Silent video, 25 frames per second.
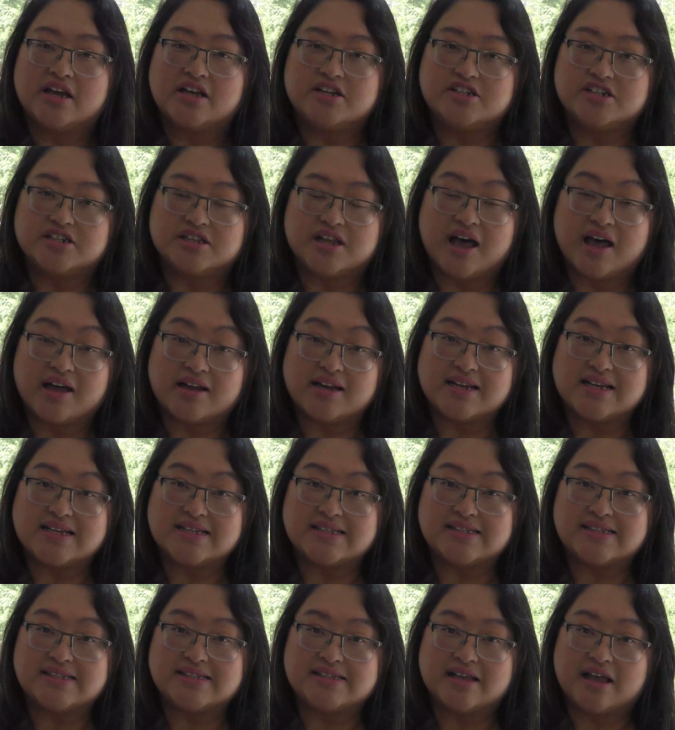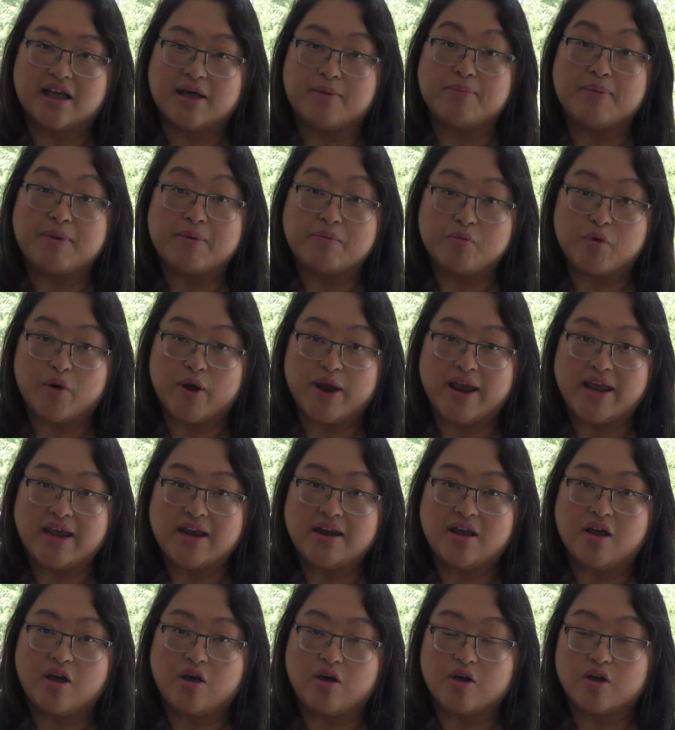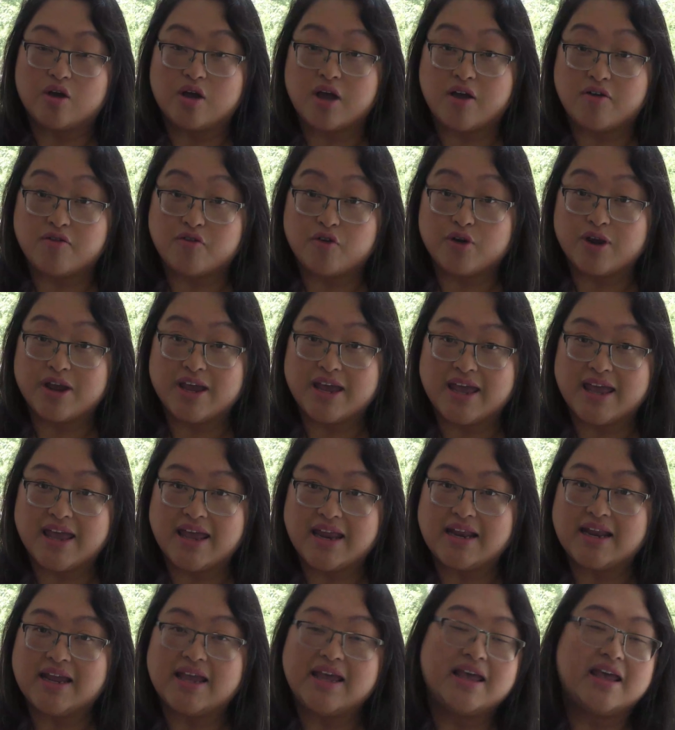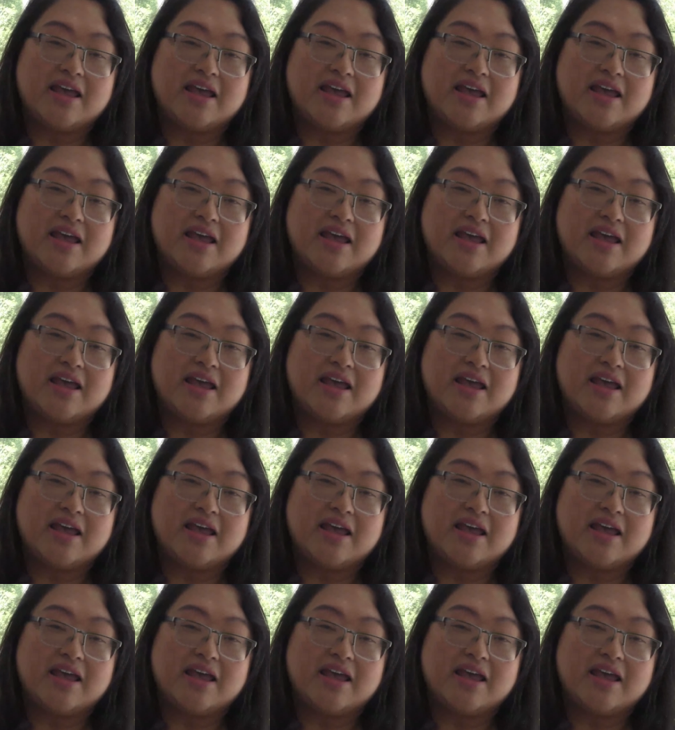gelatinous membrane covering it,